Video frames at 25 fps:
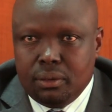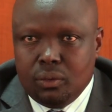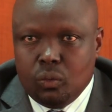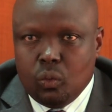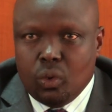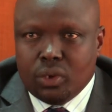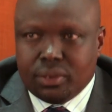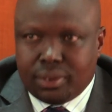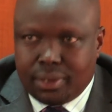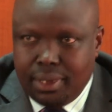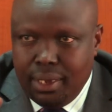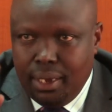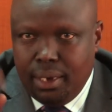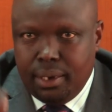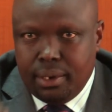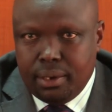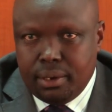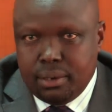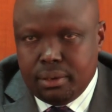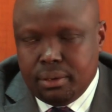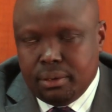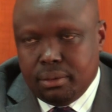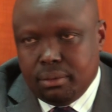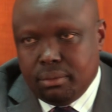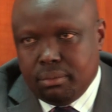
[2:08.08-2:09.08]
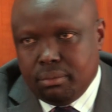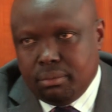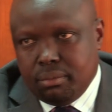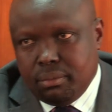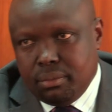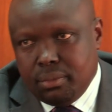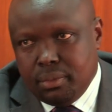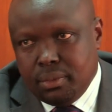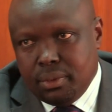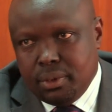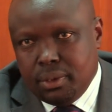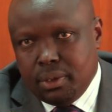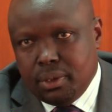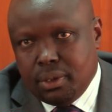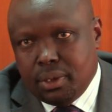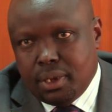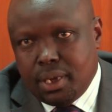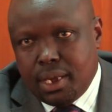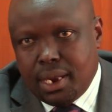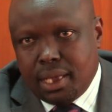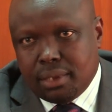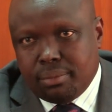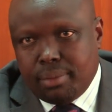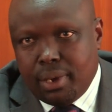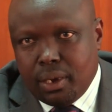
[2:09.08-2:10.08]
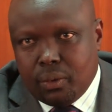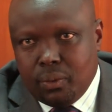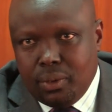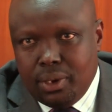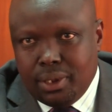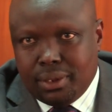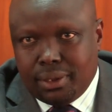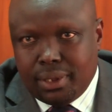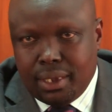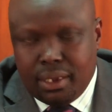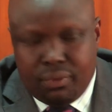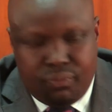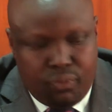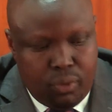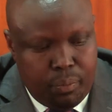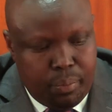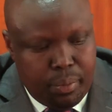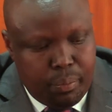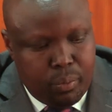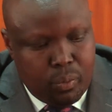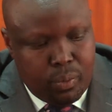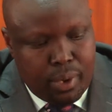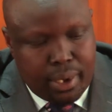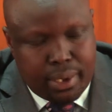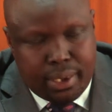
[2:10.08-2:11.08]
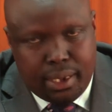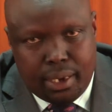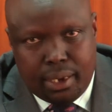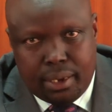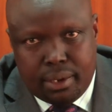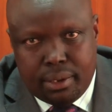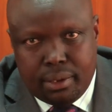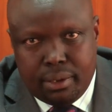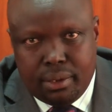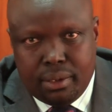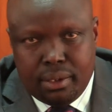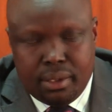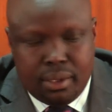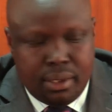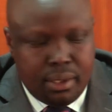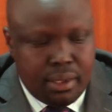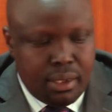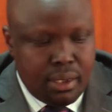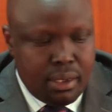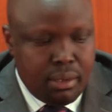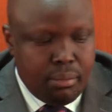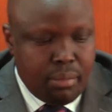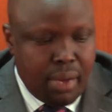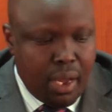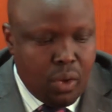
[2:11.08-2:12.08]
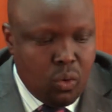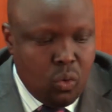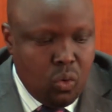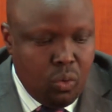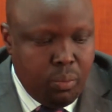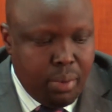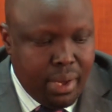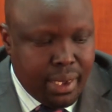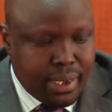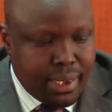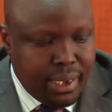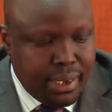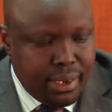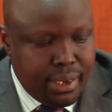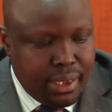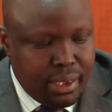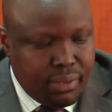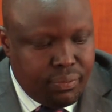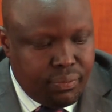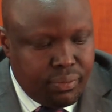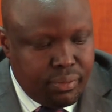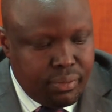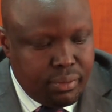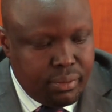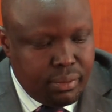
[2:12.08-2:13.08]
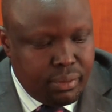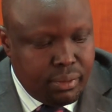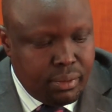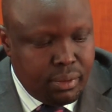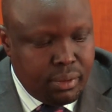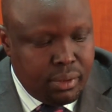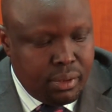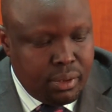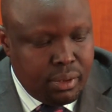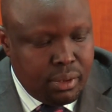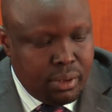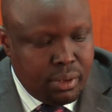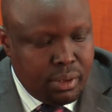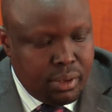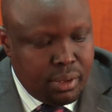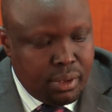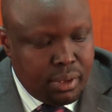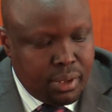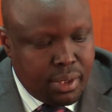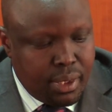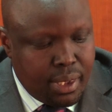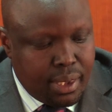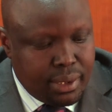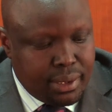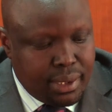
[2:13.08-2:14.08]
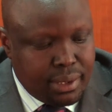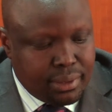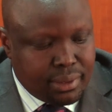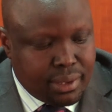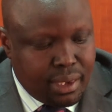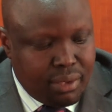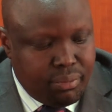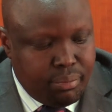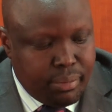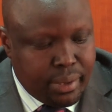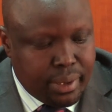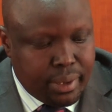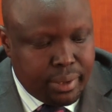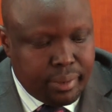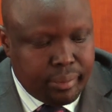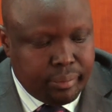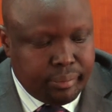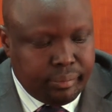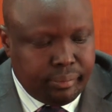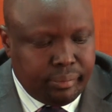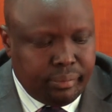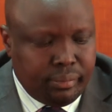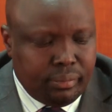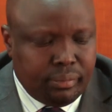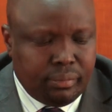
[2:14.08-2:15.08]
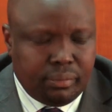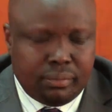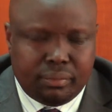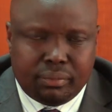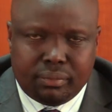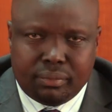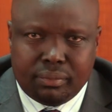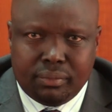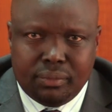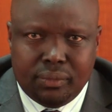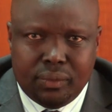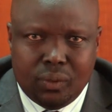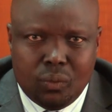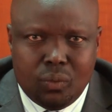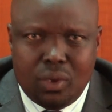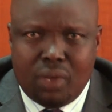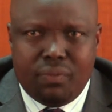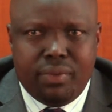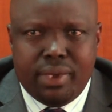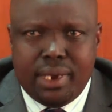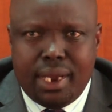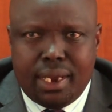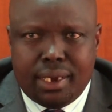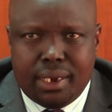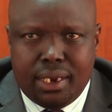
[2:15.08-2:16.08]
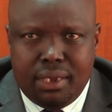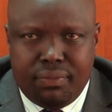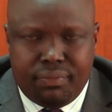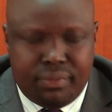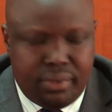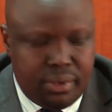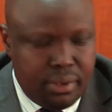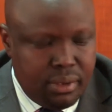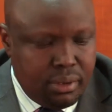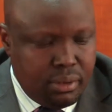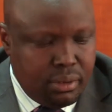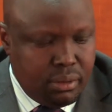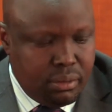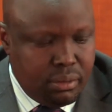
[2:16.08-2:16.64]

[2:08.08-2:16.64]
was killed. And as my colleague said, four people were killed. By who? By KDF. And that's government. We are very aggrieved.